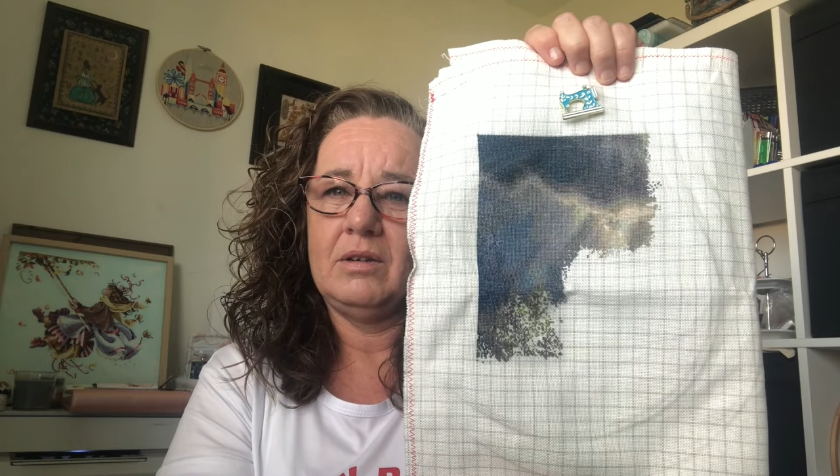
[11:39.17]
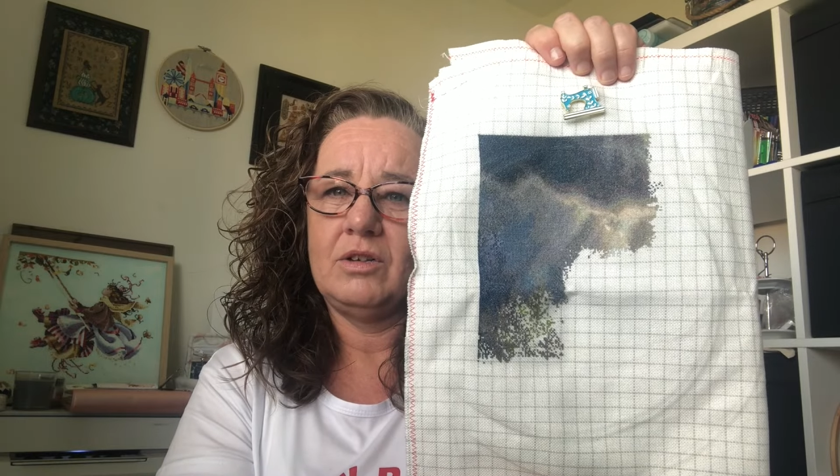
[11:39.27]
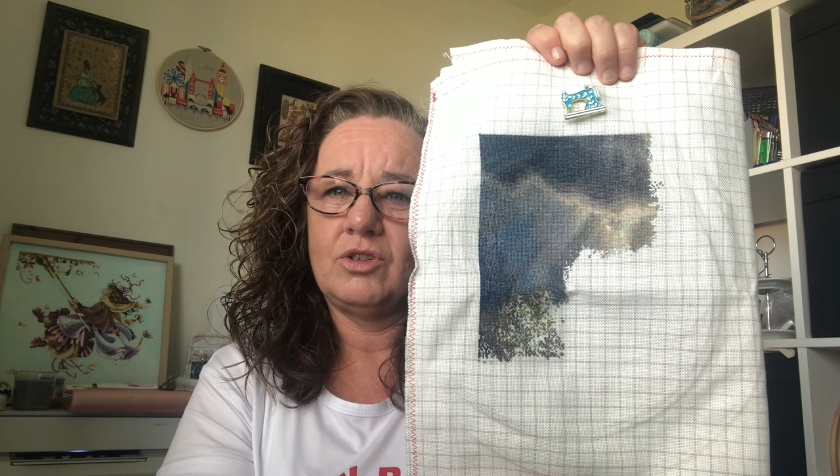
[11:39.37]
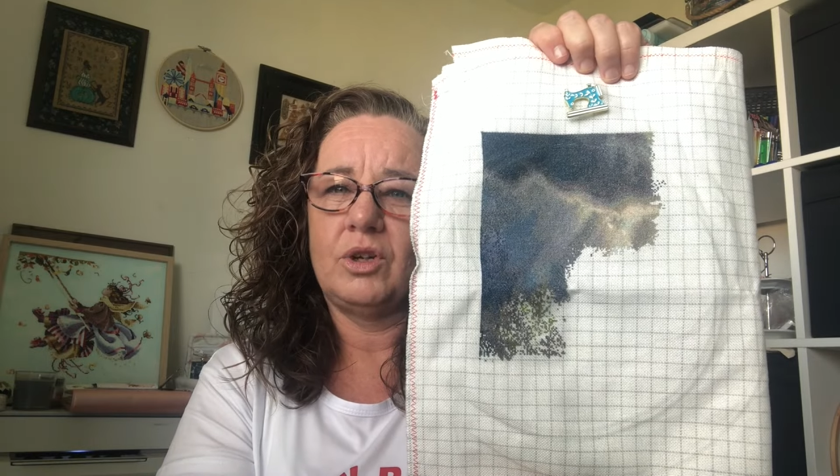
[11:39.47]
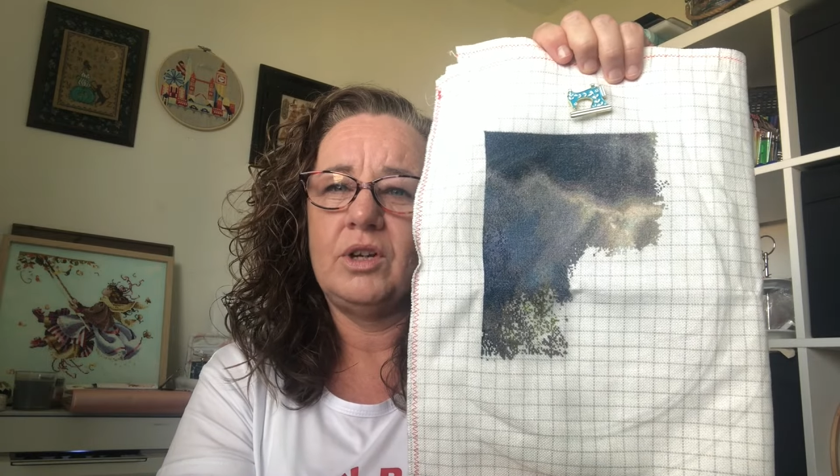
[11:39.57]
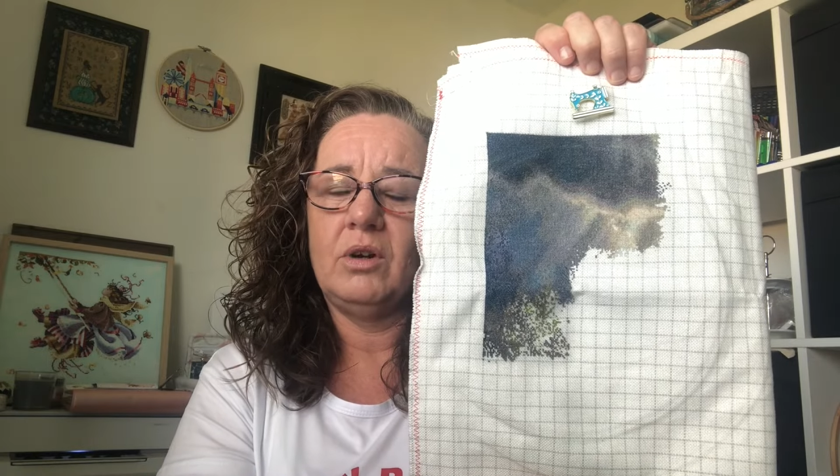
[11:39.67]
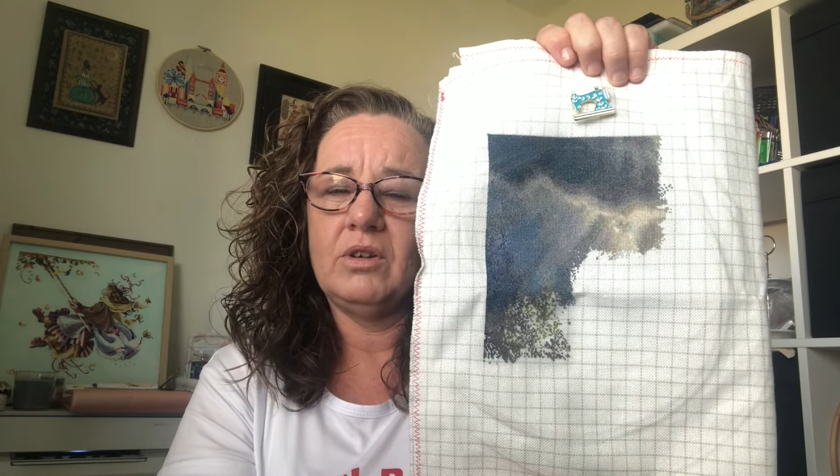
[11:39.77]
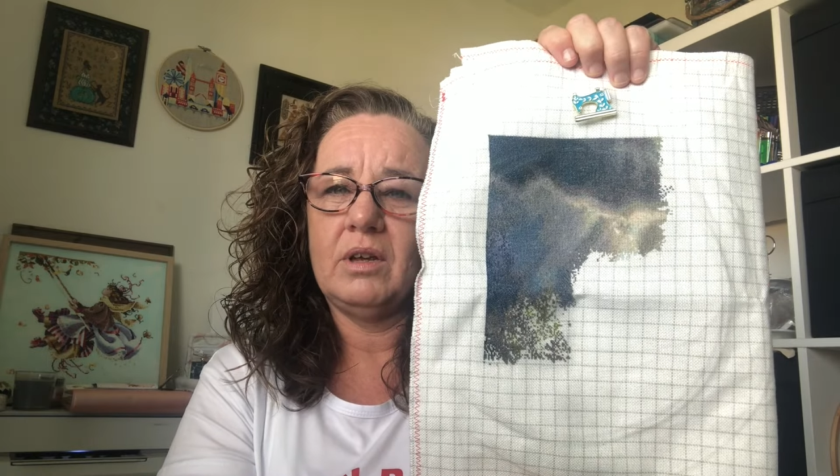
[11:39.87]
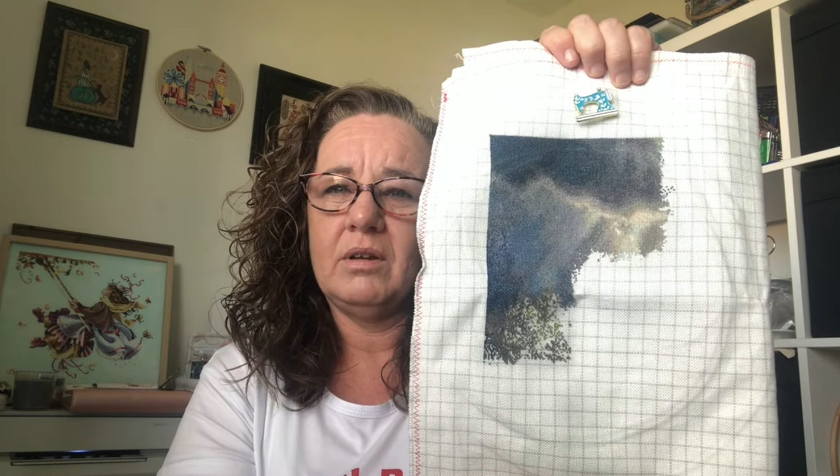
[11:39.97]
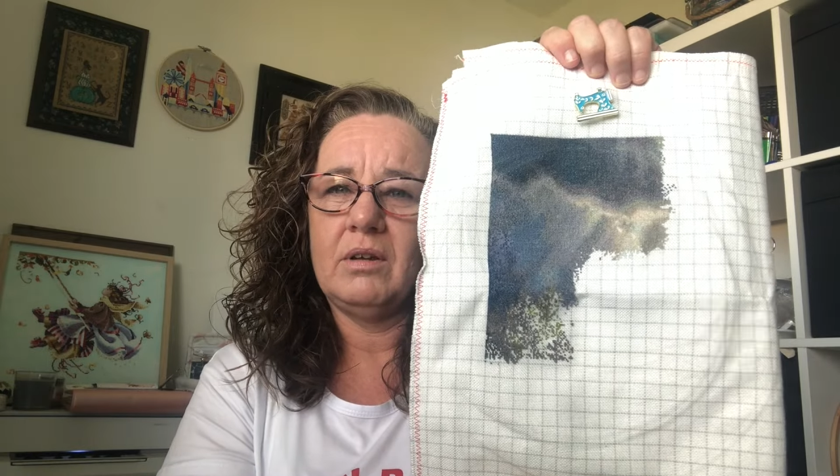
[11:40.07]
so you don't
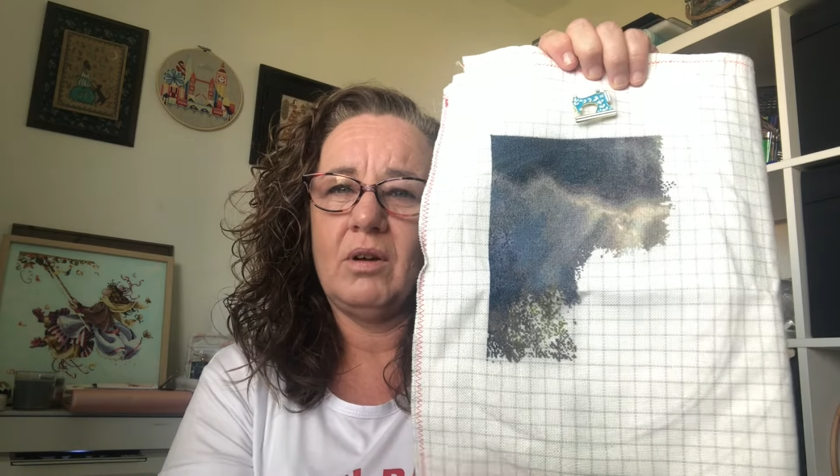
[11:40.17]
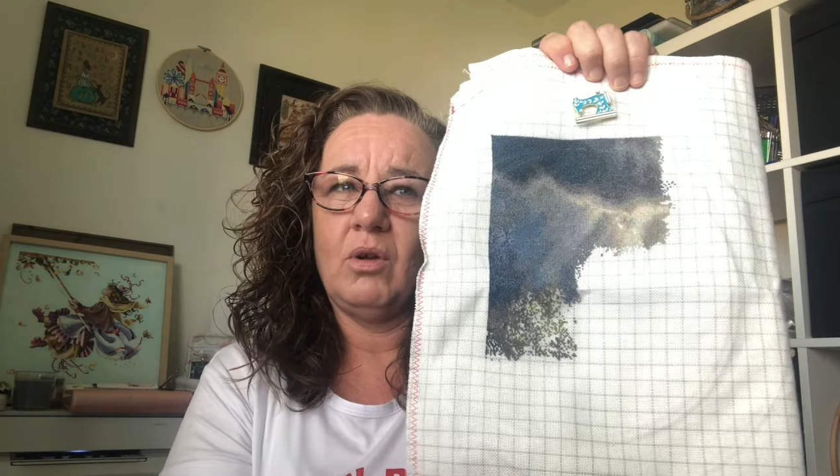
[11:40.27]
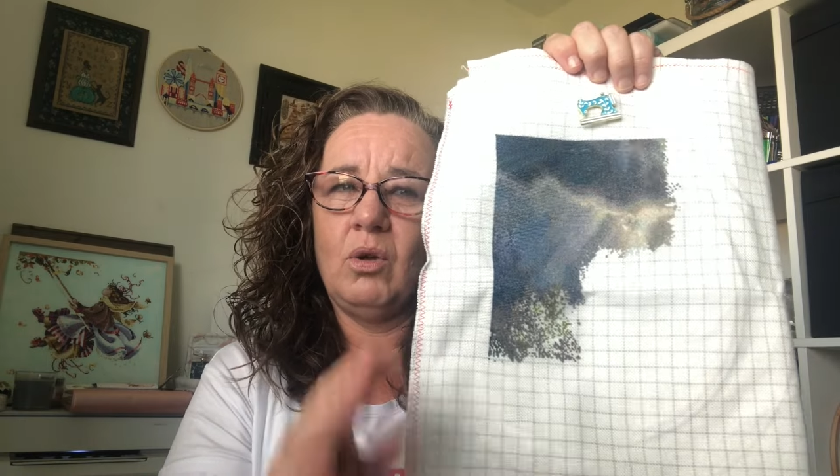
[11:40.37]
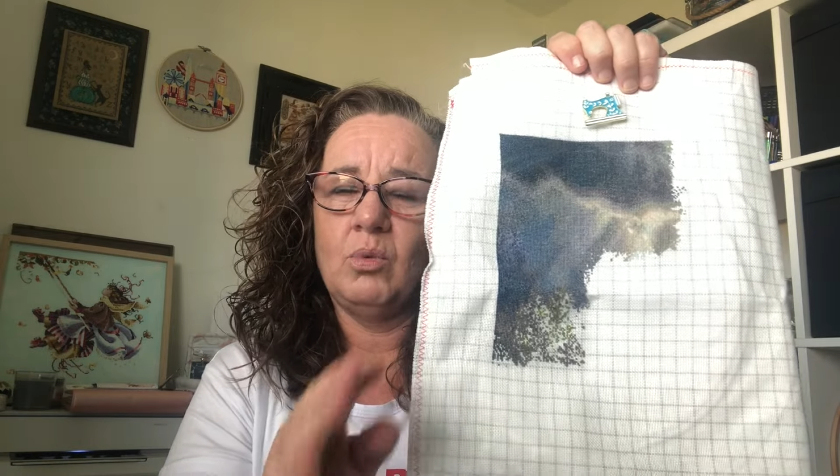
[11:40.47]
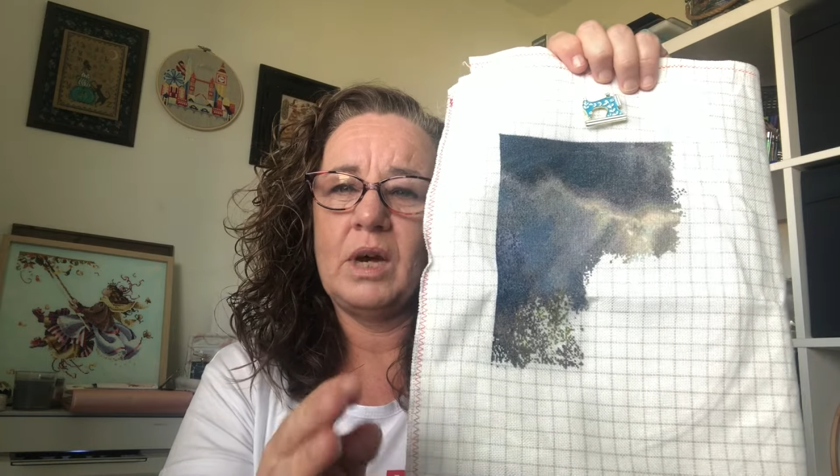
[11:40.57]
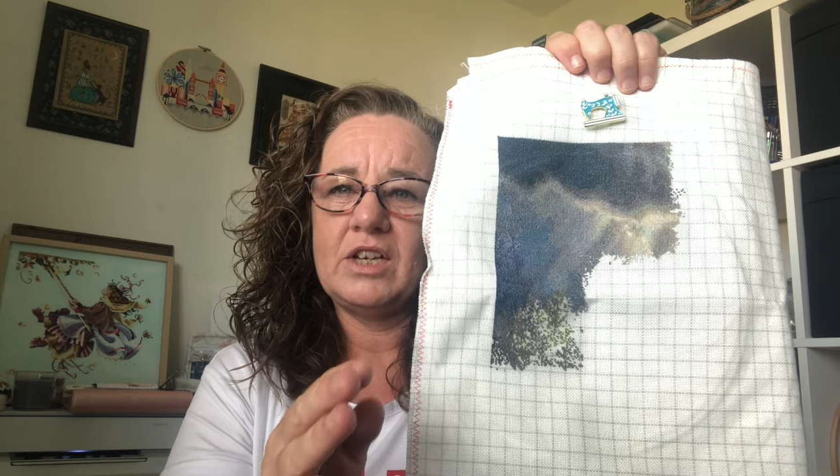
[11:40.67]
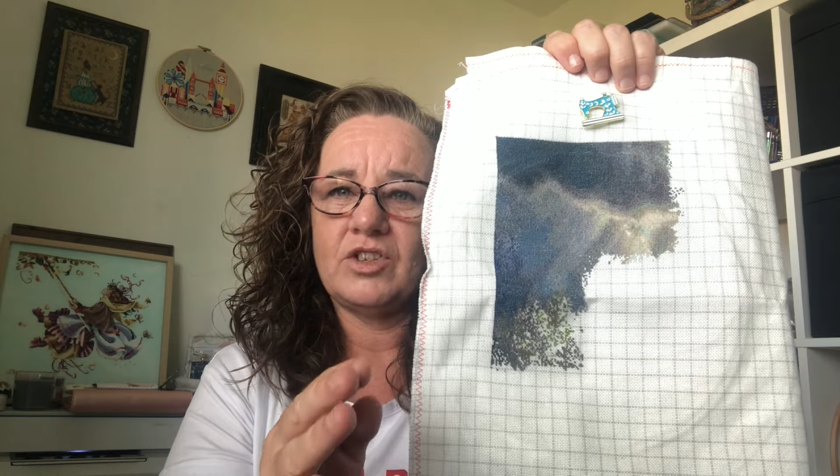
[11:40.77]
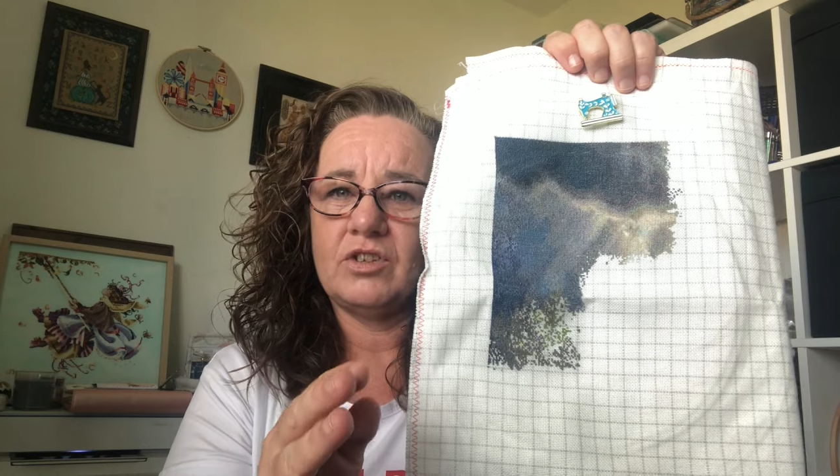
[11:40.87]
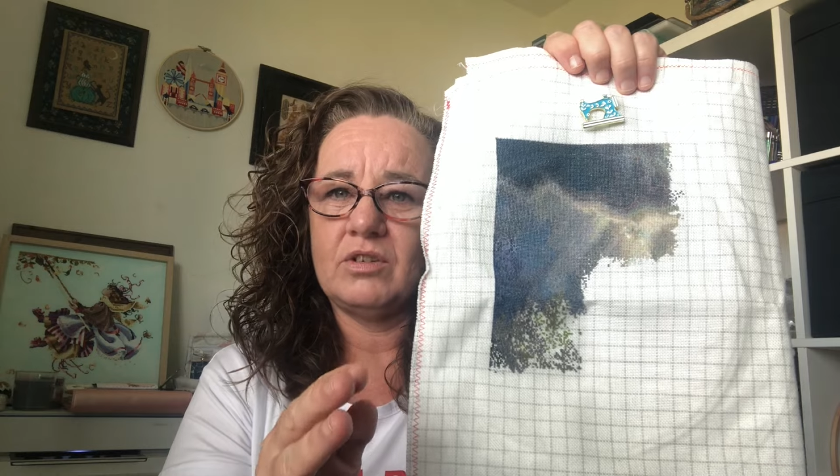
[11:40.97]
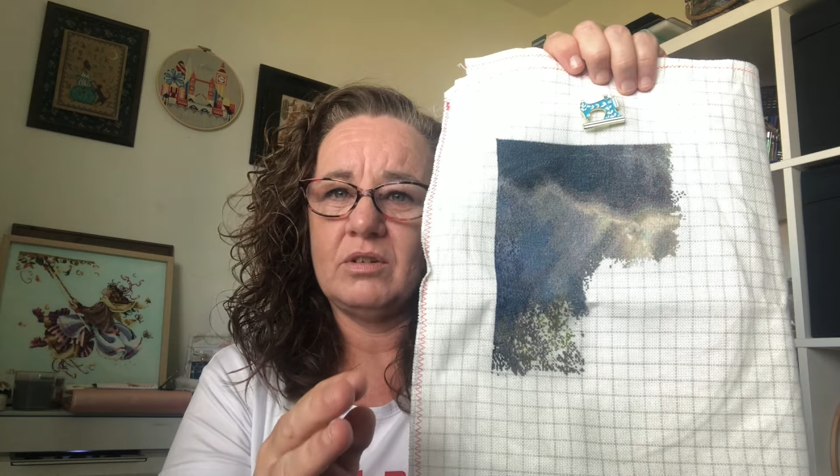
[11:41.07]

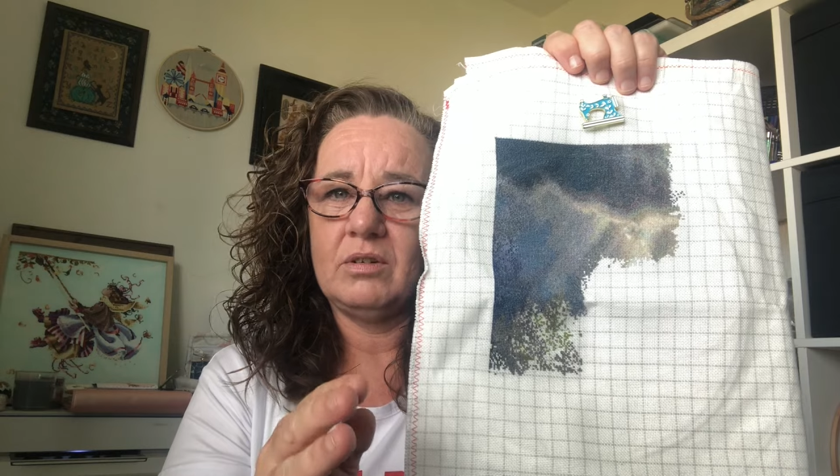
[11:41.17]
always